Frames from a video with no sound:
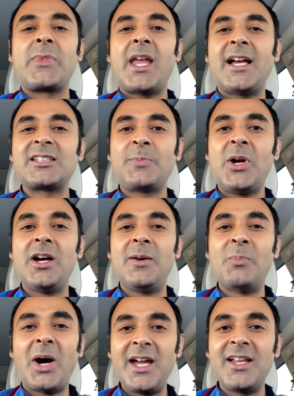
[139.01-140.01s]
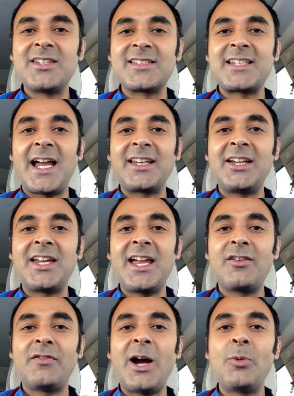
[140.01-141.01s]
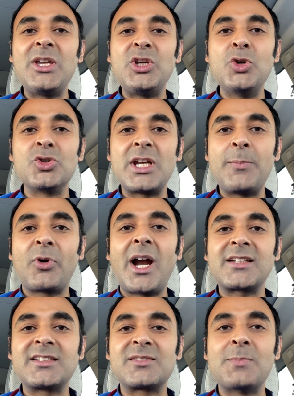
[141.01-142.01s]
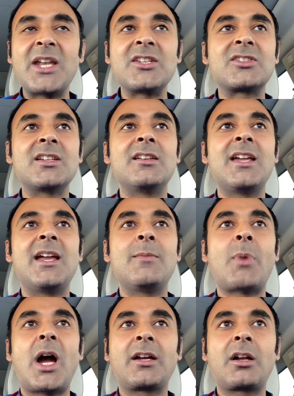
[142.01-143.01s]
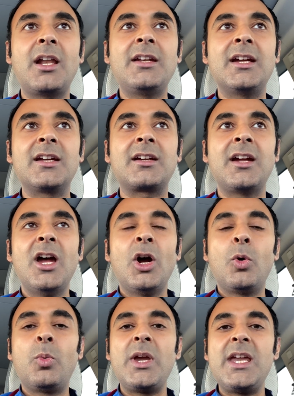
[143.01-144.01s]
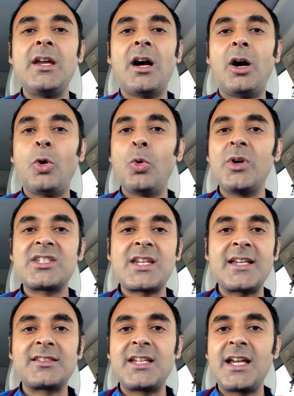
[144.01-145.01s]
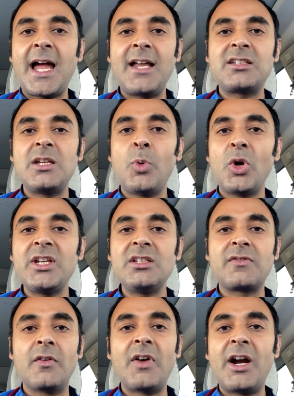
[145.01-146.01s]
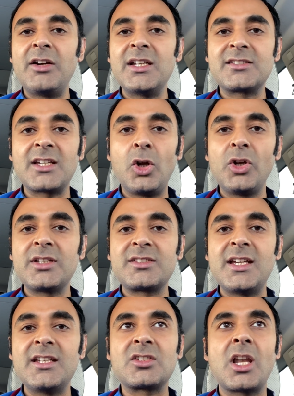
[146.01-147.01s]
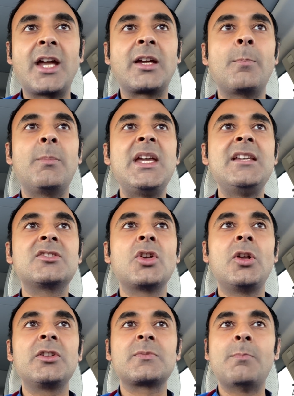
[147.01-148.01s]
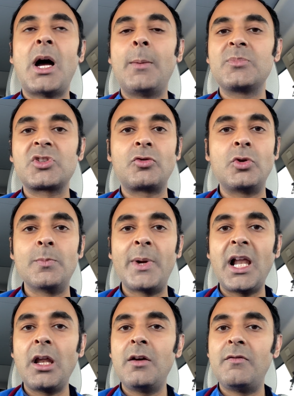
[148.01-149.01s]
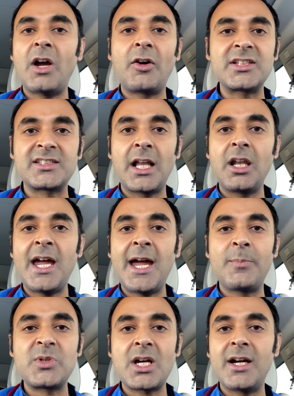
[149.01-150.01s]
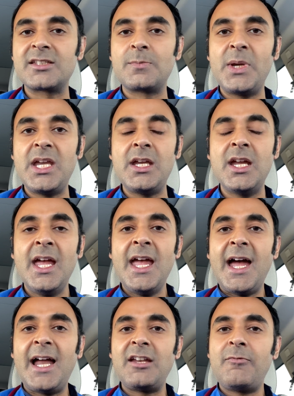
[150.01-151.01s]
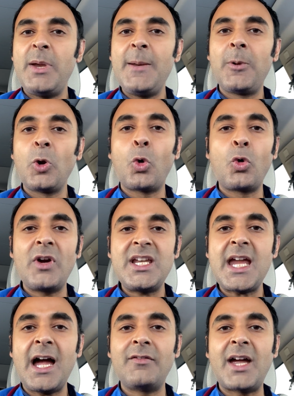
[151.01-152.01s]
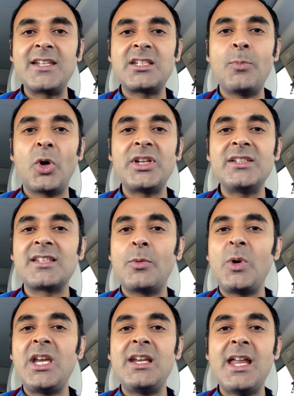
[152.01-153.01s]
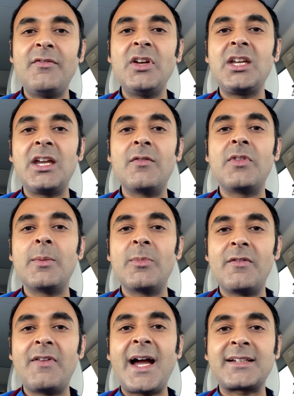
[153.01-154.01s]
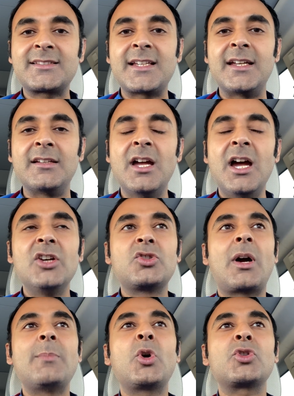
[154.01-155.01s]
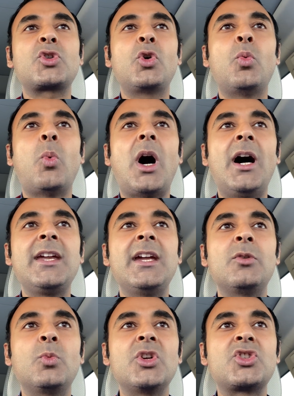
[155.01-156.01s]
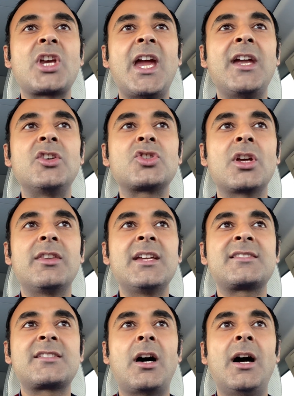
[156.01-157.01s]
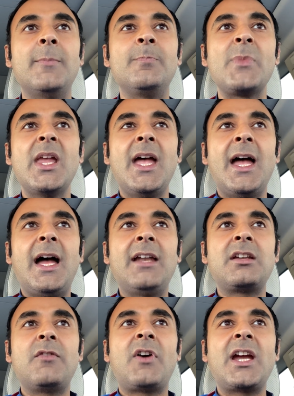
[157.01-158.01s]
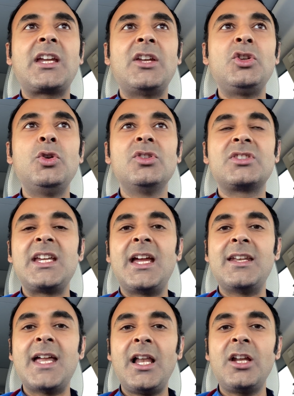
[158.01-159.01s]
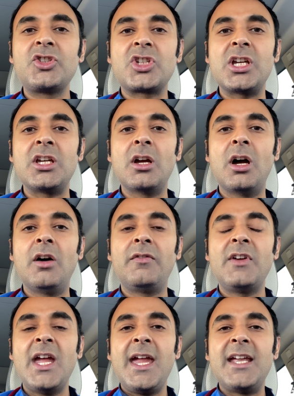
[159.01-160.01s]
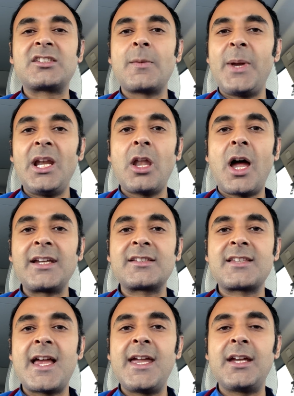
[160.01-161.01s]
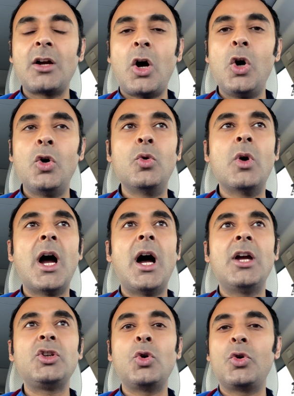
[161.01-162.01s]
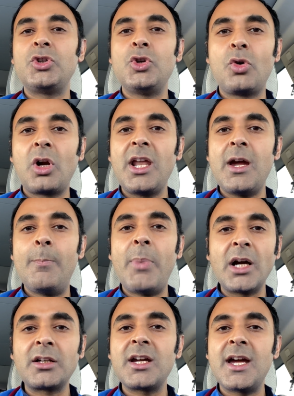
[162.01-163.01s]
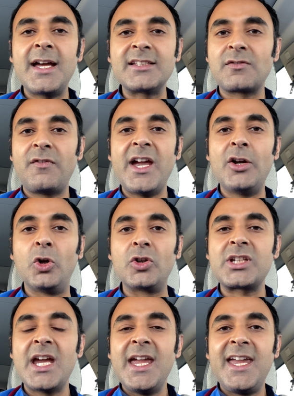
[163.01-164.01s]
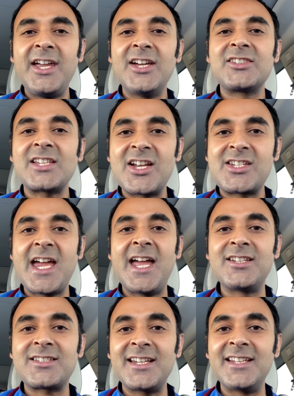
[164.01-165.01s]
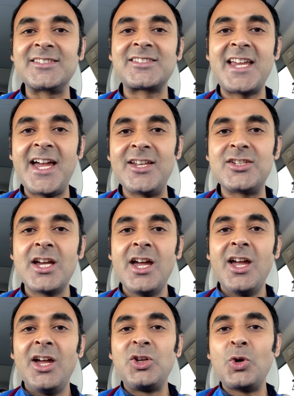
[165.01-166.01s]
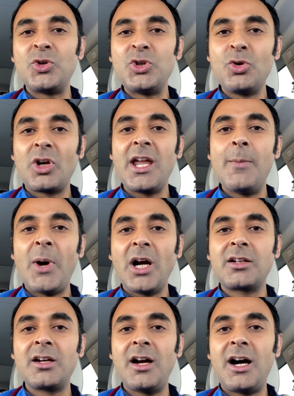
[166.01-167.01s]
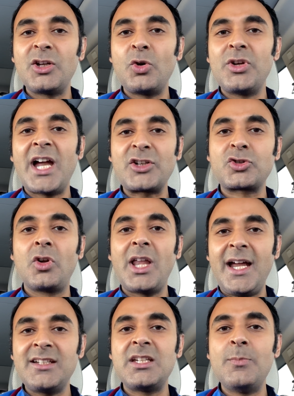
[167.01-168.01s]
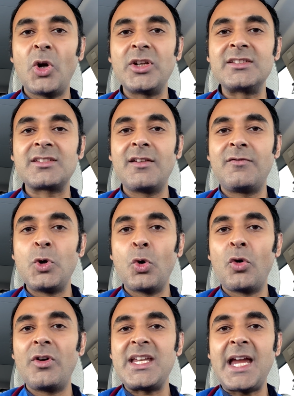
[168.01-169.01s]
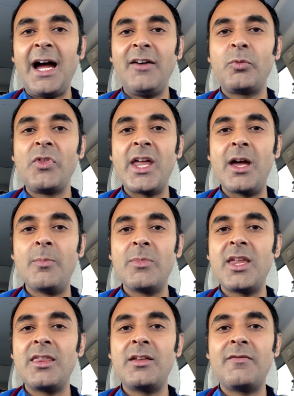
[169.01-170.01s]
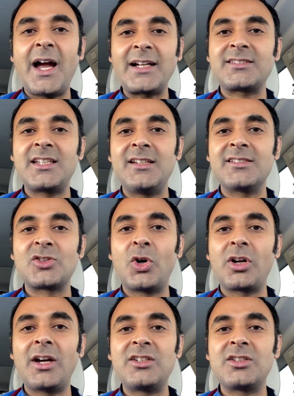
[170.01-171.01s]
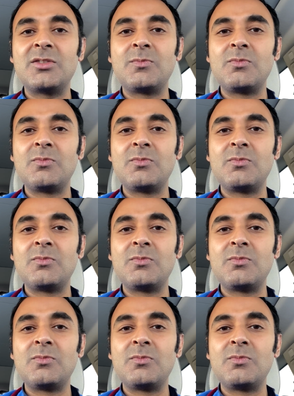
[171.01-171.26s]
As per my understanding, again, of how we usually practice medicine in my clinic, we are always testing antibodies for various illnesses like measles, mumps, rubella, varicella, hepatitis B. And if people already have antibodies, then we never give them the vaccine. So I'm not sure why it would change this time. And if I can use the analogy of, it's a bit like saying, your nuclear bunker has failed. Here's a tent instead. Your nuclear bunker are your natural antibodies. And if you already have them, then the vaccine is not going to